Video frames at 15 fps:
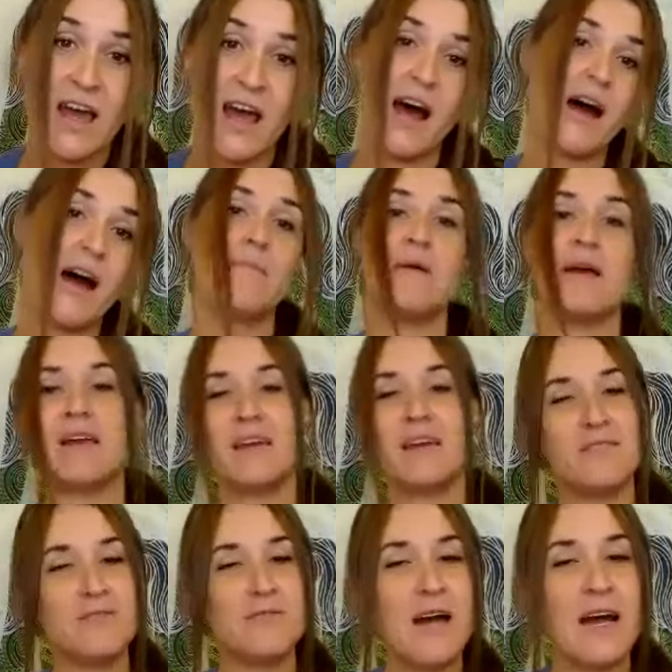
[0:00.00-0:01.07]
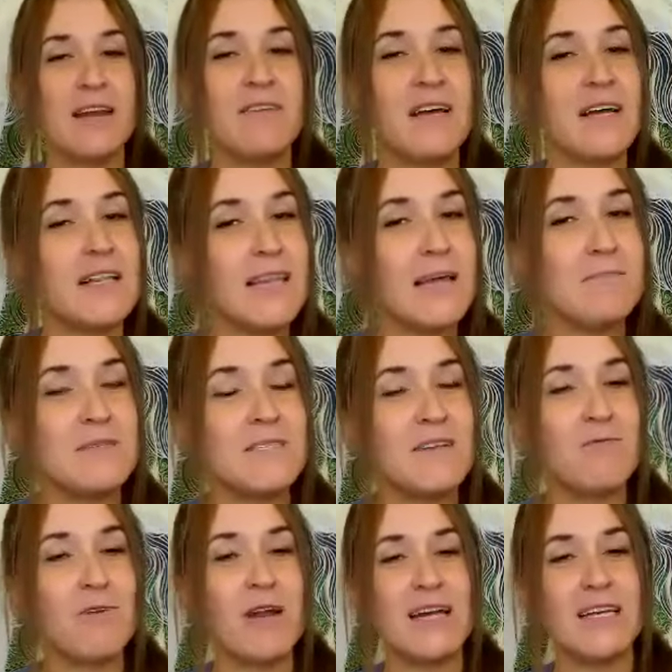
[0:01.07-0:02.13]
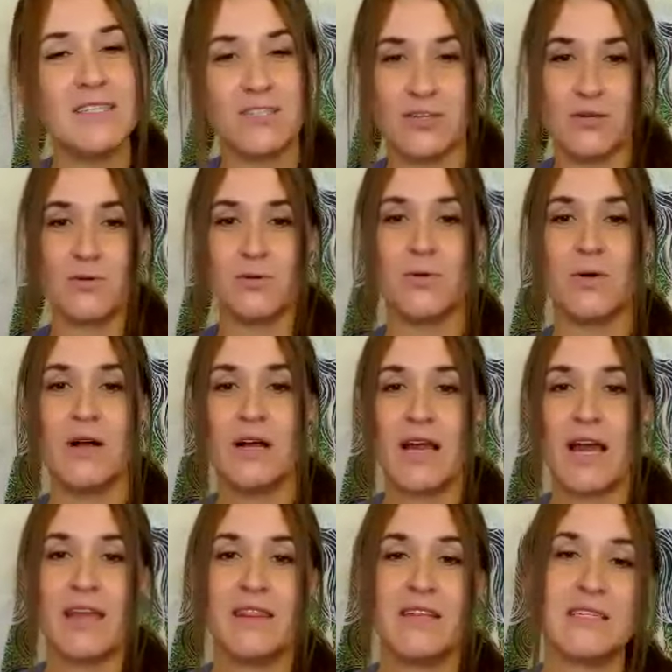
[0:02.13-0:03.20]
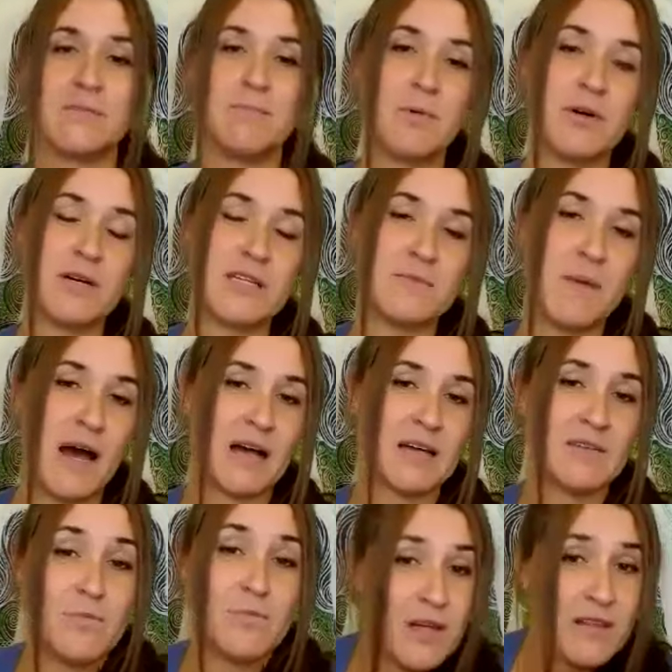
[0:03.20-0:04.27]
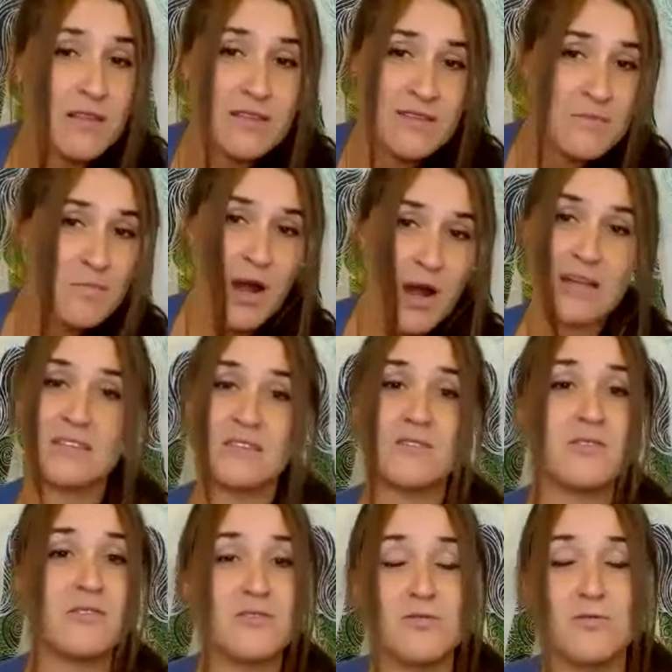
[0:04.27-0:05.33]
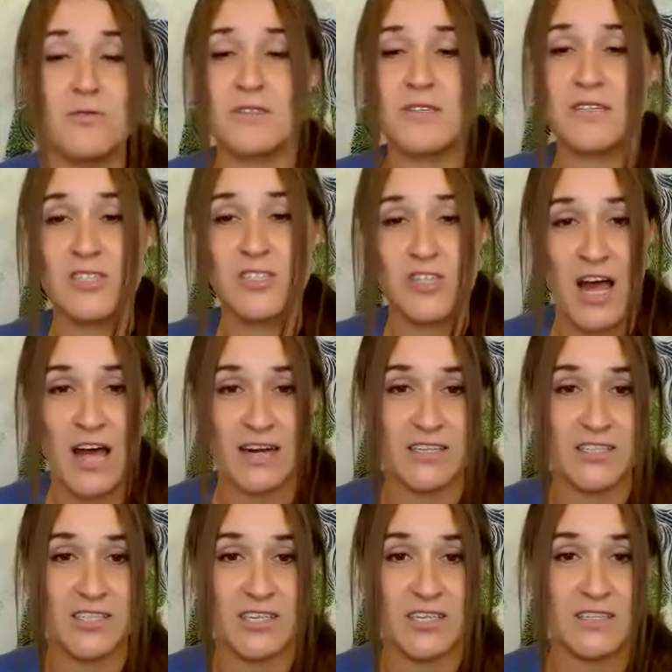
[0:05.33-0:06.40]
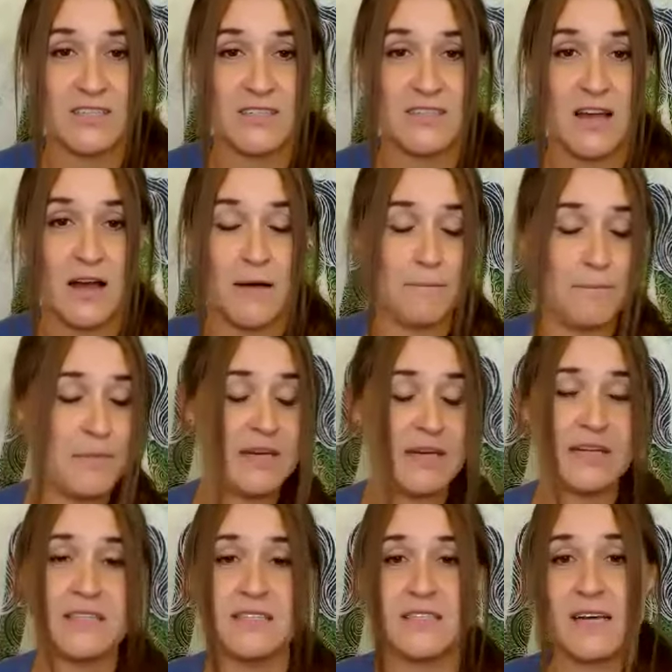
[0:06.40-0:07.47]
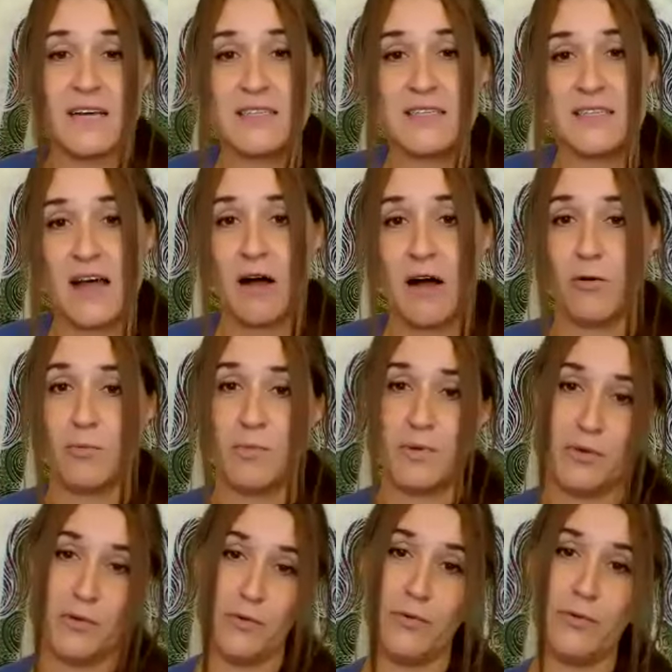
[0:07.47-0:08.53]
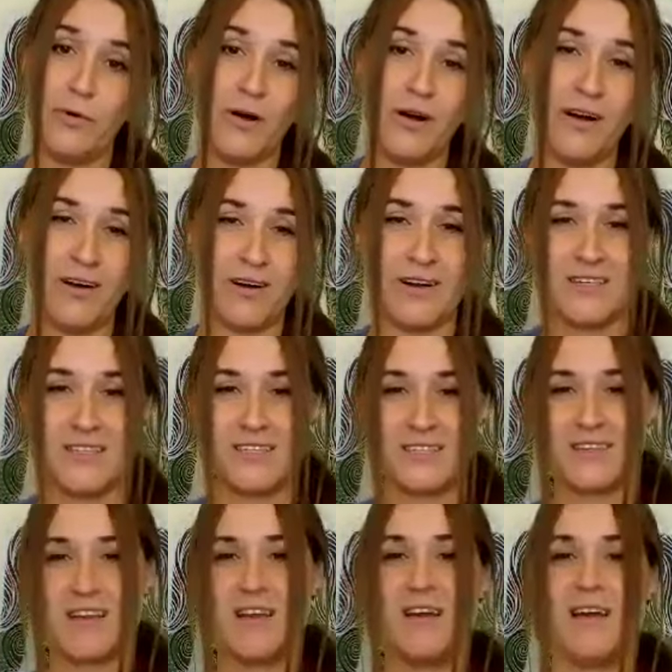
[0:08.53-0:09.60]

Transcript: It gives you kind of a glimpse of what I do. And this book is packed with some practical tools and strategies and insights to help you harness